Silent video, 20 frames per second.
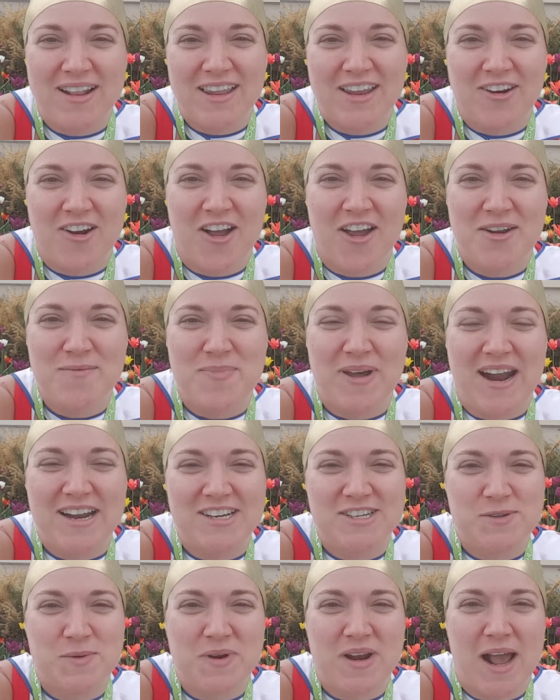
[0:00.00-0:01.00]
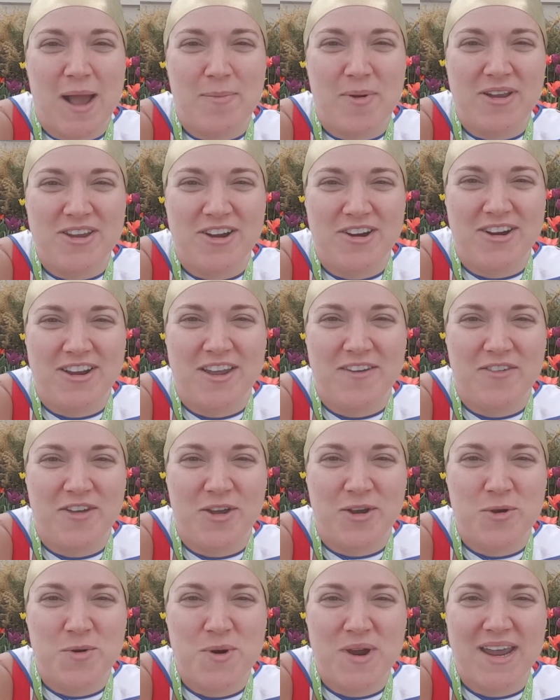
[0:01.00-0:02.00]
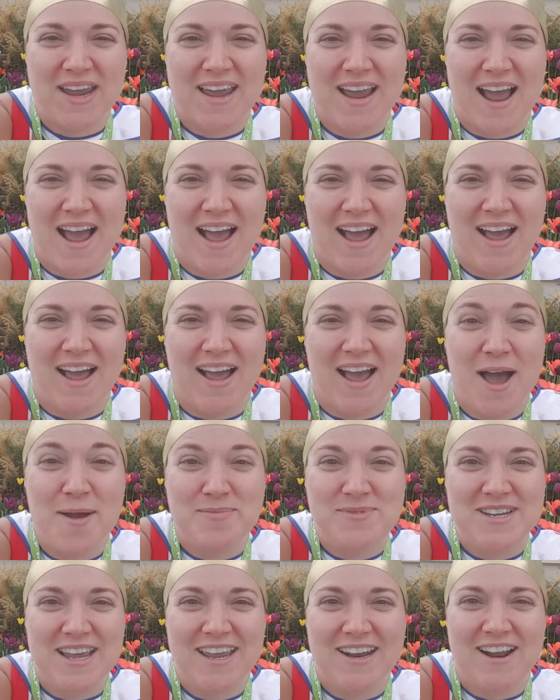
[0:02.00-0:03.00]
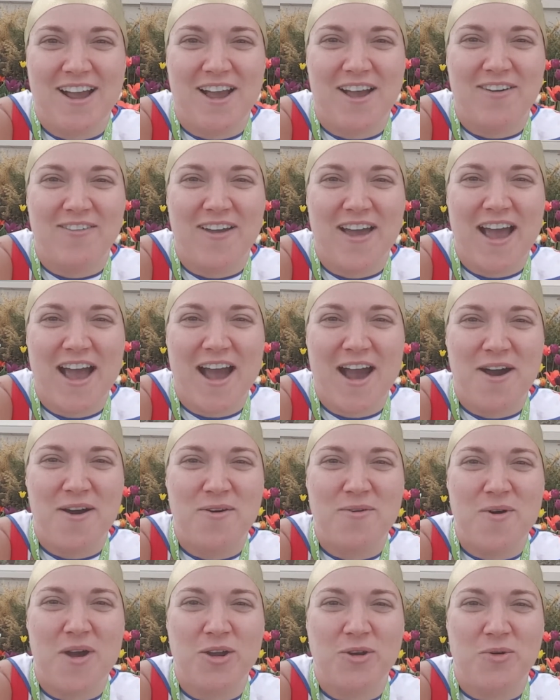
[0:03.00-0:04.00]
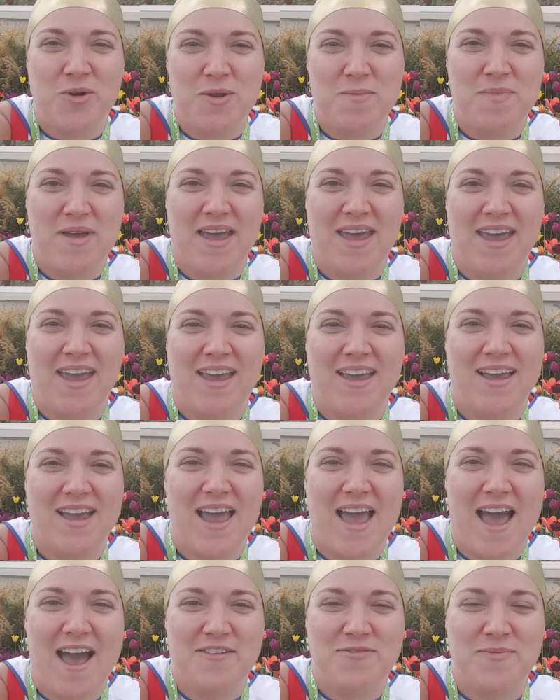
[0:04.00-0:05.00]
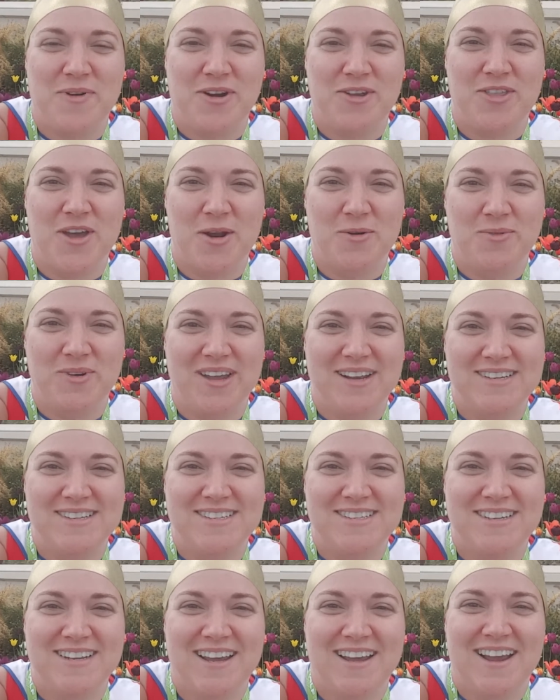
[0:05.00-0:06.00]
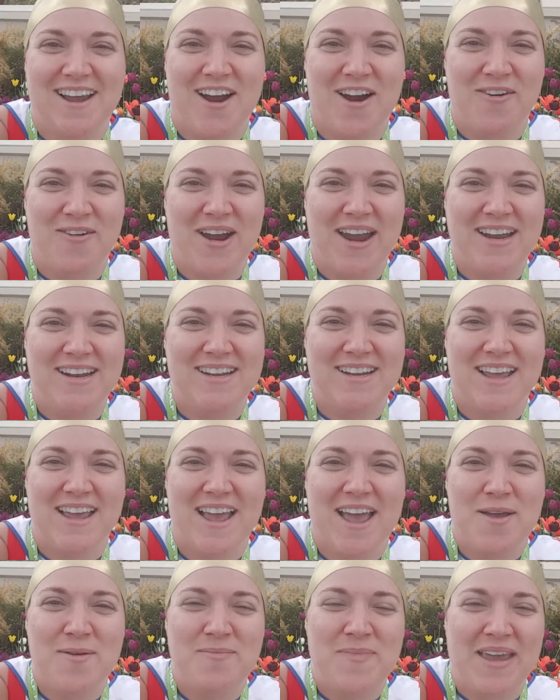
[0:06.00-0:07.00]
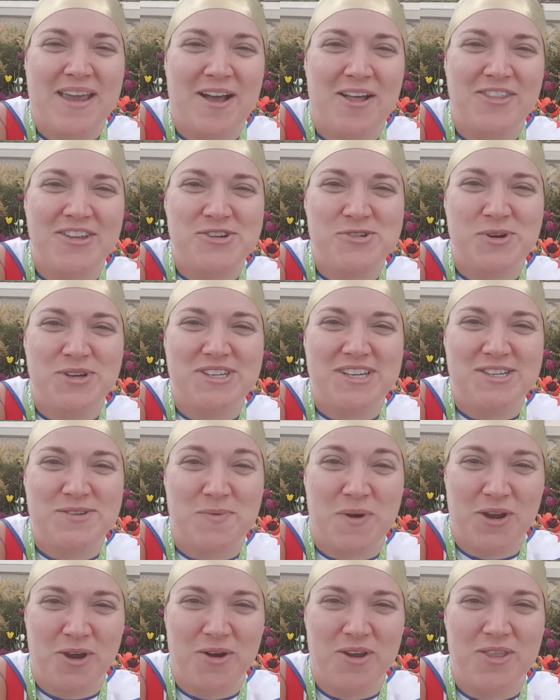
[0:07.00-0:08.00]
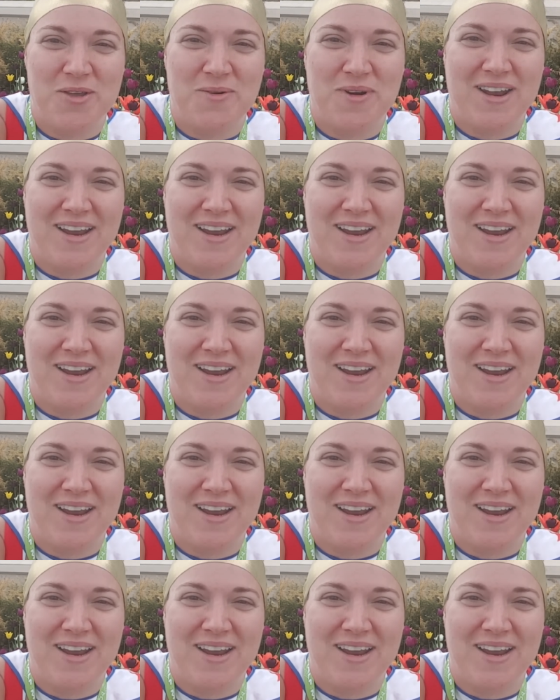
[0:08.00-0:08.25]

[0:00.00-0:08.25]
it later on, but I just wanted to hop on here and give you a quick update of how Green Bay Half Marathon went. All right, make healthy choices while you're in the